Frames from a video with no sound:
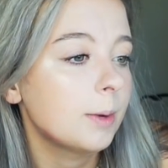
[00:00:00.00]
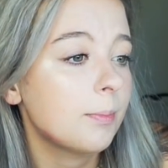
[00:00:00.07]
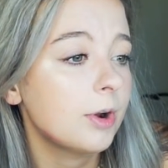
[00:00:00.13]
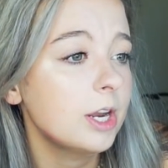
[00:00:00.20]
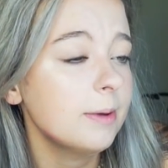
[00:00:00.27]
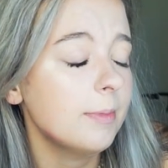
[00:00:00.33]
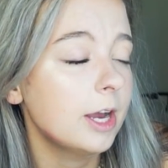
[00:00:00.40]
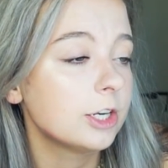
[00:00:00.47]

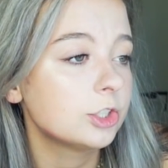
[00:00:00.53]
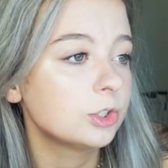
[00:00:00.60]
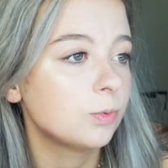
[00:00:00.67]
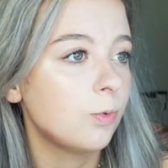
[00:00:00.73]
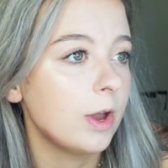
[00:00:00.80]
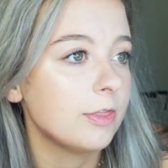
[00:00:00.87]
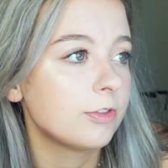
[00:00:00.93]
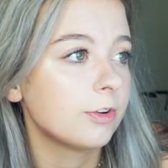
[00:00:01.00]
pretty much
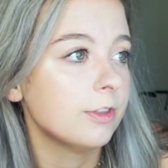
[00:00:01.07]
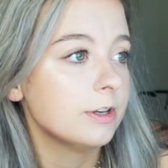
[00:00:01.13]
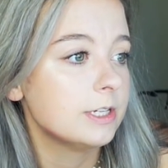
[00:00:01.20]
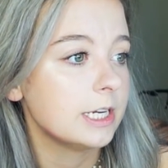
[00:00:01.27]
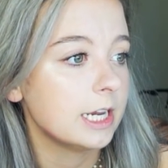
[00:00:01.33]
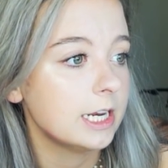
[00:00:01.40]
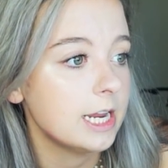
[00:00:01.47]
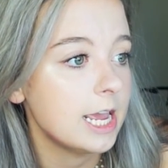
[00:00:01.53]
went through the
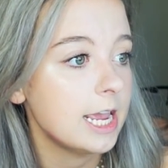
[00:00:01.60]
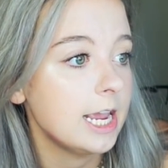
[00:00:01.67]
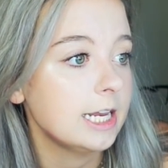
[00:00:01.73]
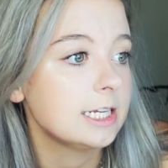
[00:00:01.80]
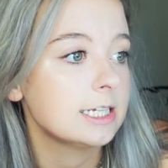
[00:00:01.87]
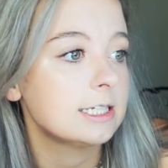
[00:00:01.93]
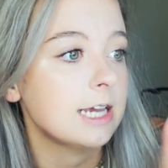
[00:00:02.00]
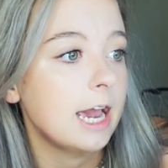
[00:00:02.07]

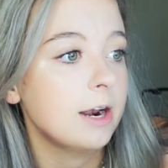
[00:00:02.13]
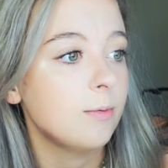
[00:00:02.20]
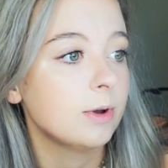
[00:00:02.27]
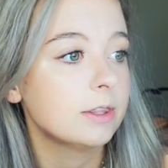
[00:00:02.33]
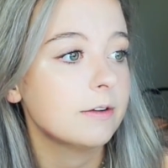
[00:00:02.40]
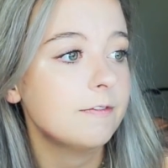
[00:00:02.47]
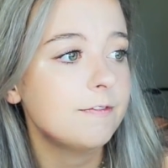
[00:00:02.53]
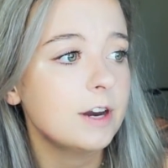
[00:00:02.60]
DNA, decided
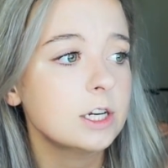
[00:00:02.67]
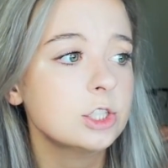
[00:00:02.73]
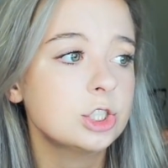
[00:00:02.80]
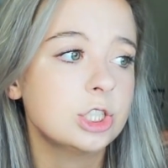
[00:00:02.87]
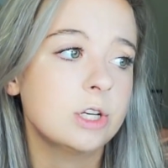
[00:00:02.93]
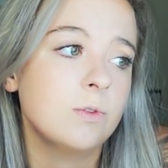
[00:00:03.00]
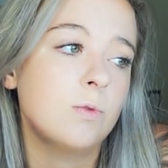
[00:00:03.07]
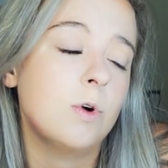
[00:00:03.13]
what the
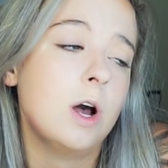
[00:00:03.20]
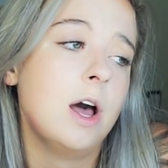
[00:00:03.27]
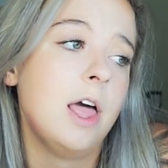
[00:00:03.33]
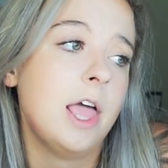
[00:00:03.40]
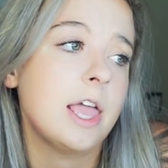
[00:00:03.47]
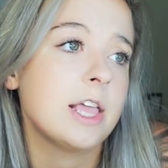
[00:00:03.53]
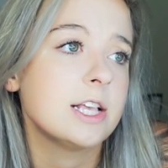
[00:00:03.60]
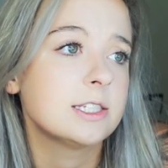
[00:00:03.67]
function
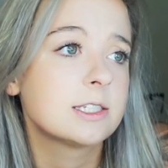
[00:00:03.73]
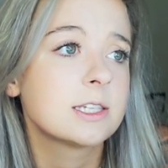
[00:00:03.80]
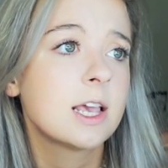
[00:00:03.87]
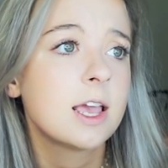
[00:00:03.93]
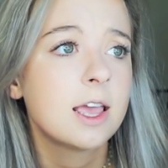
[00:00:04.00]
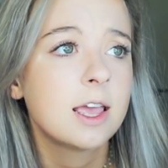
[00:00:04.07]
was,